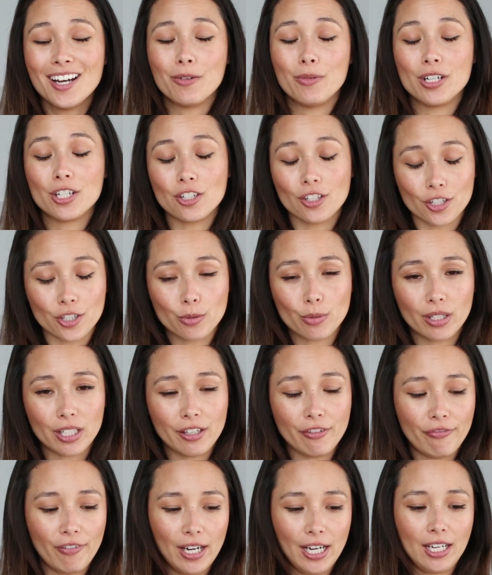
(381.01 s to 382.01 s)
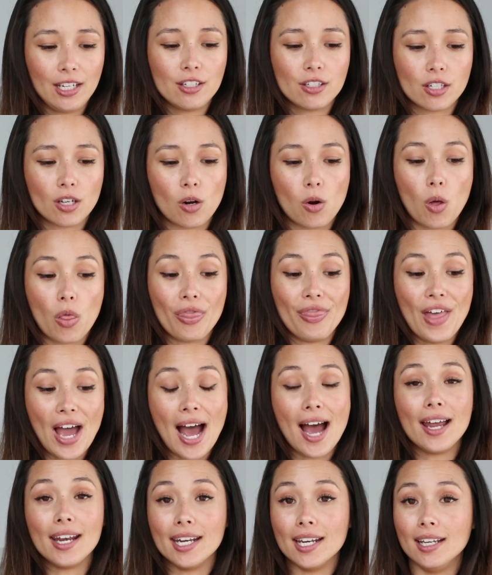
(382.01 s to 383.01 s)
which looks really funny, so
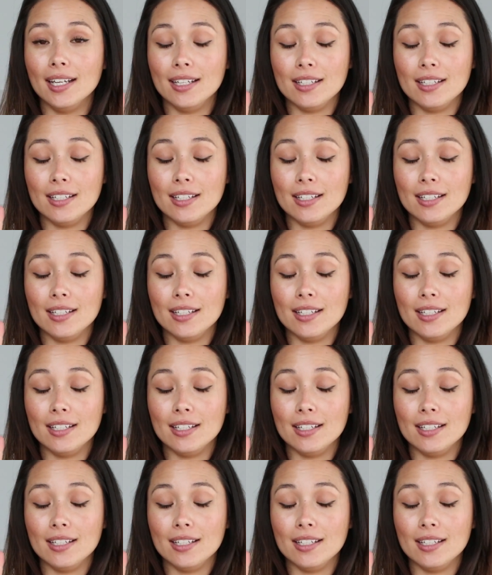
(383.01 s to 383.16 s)
that